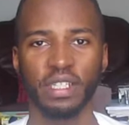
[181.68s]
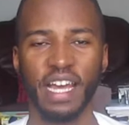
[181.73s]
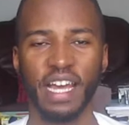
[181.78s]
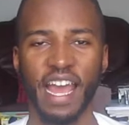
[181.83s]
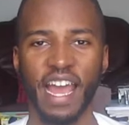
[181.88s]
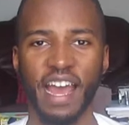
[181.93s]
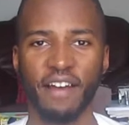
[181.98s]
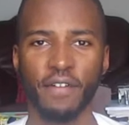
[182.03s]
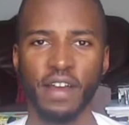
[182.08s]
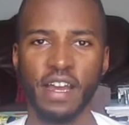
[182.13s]
that
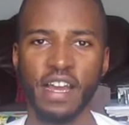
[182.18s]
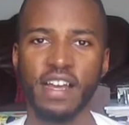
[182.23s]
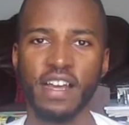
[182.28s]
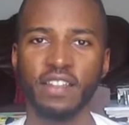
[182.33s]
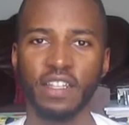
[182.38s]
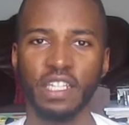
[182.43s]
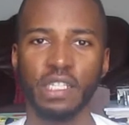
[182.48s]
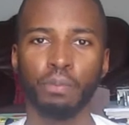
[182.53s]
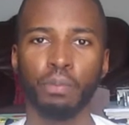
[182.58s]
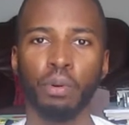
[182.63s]
have
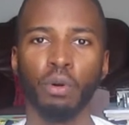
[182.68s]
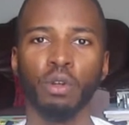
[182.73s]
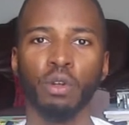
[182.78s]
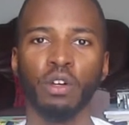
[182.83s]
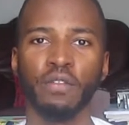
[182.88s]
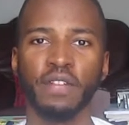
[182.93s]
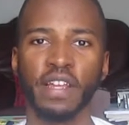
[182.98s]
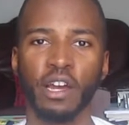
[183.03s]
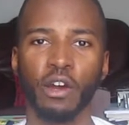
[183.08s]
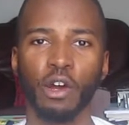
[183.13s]
this pull
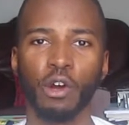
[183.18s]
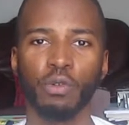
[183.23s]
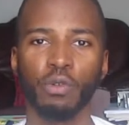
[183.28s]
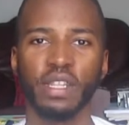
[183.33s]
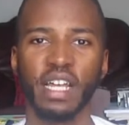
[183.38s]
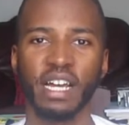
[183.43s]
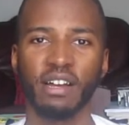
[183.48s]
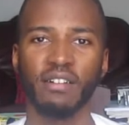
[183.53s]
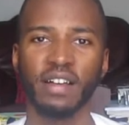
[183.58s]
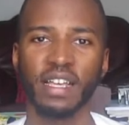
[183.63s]
of their own,
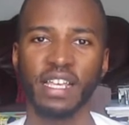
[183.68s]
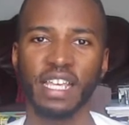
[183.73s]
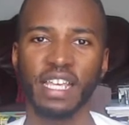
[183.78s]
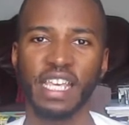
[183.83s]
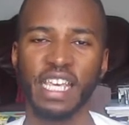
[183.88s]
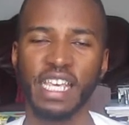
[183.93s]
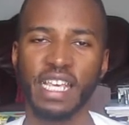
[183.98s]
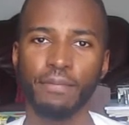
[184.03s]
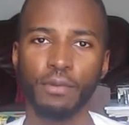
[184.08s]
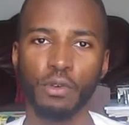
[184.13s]
that are going to
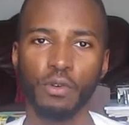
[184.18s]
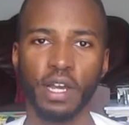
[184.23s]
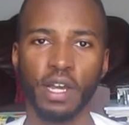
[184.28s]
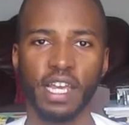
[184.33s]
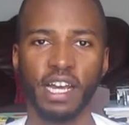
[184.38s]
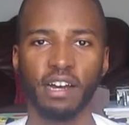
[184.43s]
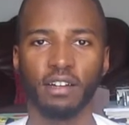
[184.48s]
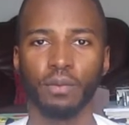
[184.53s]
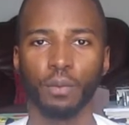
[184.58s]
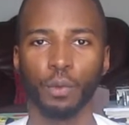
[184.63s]
keep you
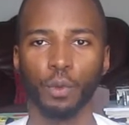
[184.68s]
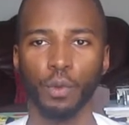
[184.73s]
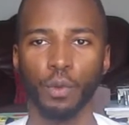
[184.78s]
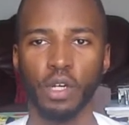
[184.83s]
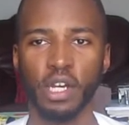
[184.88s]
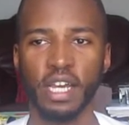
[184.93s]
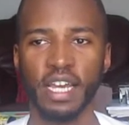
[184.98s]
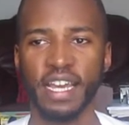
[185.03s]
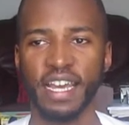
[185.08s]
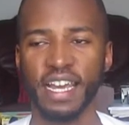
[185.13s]
accountable.
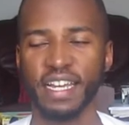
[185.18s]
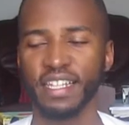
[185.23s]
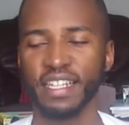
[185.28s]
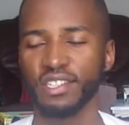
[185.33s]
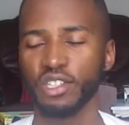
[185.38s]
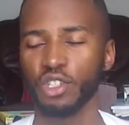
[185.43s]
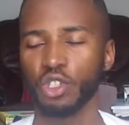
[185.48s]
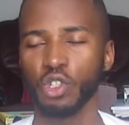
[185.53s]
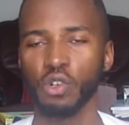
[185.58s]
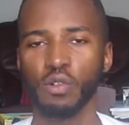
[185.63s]
And
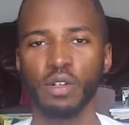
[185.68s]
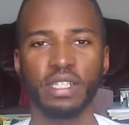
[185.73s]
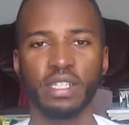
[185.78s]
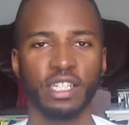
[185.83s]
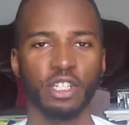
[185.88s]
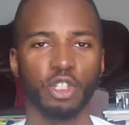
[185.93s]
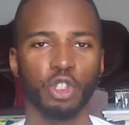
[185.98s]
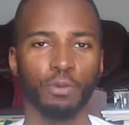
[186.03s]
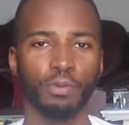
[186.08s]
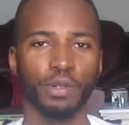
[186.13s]
that's so
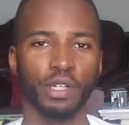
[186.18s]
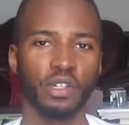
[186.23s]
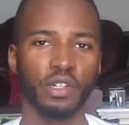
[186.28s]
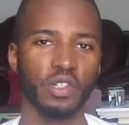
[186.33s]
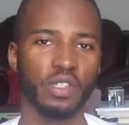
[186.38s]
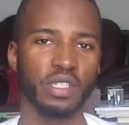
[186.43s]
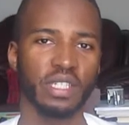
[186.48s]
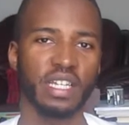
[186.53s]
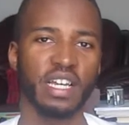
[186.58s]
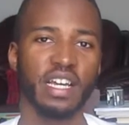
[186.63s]
essential
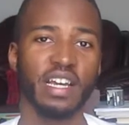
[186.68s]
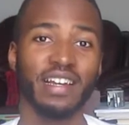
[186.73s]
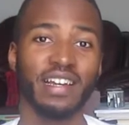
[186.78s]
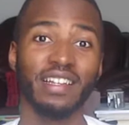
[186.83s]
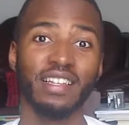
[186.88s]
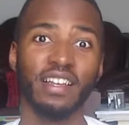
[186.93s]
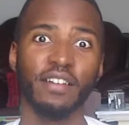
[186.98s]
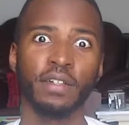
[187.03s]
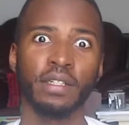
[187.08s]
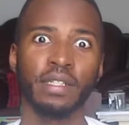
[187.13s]
because
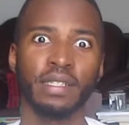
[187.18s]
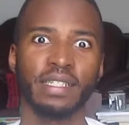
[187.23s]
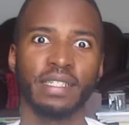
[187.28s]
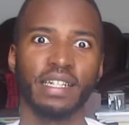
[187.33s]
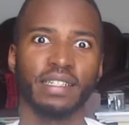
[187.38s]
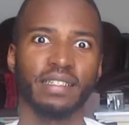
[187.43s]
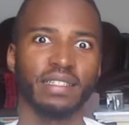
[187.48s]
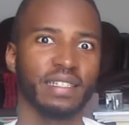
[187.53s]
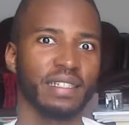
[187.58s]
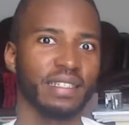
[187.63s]
you have to
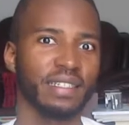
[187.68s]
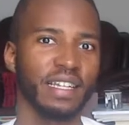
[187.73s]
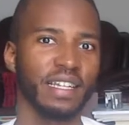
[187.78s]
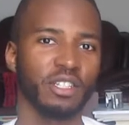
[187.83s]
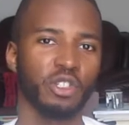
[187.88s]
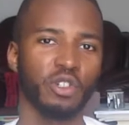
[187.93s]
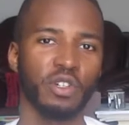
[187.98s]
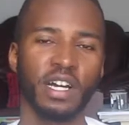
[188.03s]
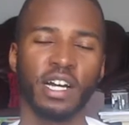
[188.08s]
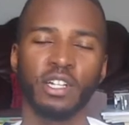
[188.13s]
understand,
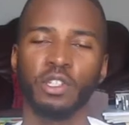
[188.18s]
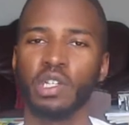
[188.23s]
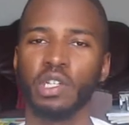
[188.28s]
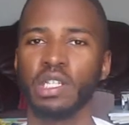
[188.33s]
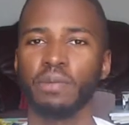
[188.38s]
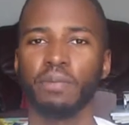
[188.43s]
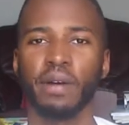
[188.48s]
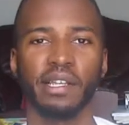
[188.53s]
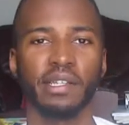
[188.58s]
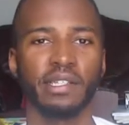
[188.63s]
success, you can't do
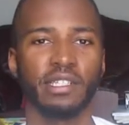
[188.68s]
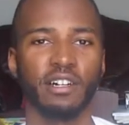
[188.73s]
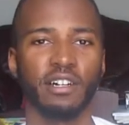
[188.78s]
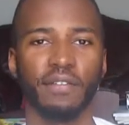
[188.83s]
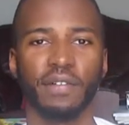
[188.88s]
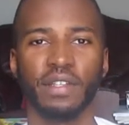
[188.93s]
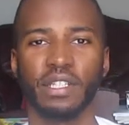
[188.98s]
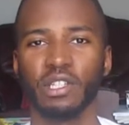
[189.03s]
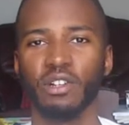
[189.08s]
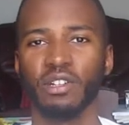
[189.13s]
this by
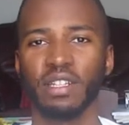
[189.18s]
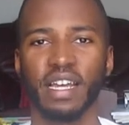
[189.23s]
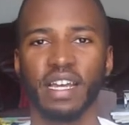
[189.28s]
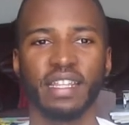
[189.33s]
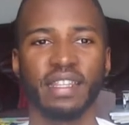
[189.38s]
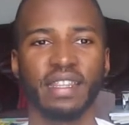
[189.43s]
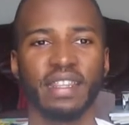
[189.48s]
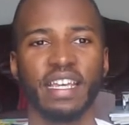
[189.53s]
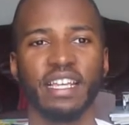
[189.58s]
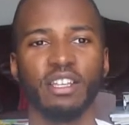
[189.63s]
yourself. It's not a
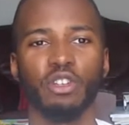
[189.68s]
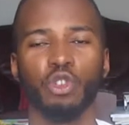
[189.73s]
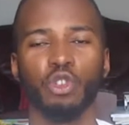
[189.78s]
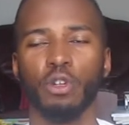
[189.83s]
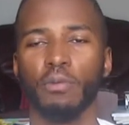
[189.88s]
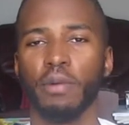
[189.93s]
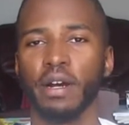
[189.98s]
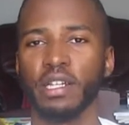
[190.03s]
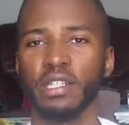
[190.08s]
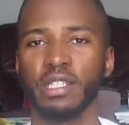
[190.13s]
thing you do
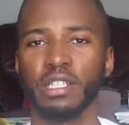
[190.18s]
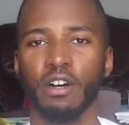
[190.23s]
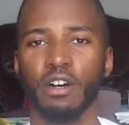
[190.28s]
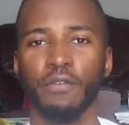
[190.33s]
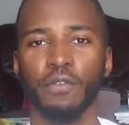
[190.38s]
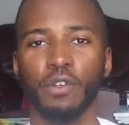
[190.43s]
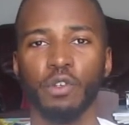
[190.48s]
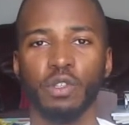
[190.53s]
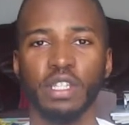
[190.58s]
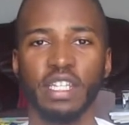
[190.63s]
by
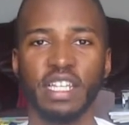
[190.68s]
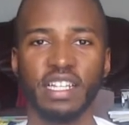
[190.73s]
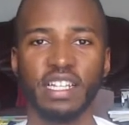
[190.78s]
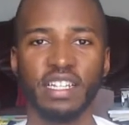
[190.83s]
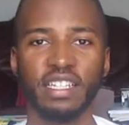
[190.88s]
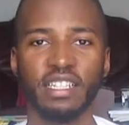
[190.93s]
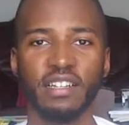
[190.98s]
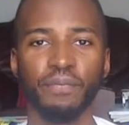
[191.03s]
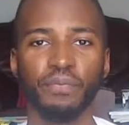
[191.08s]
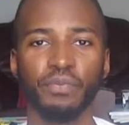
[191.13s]
yourself. You
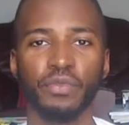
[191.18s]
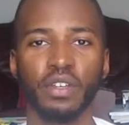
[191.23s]
need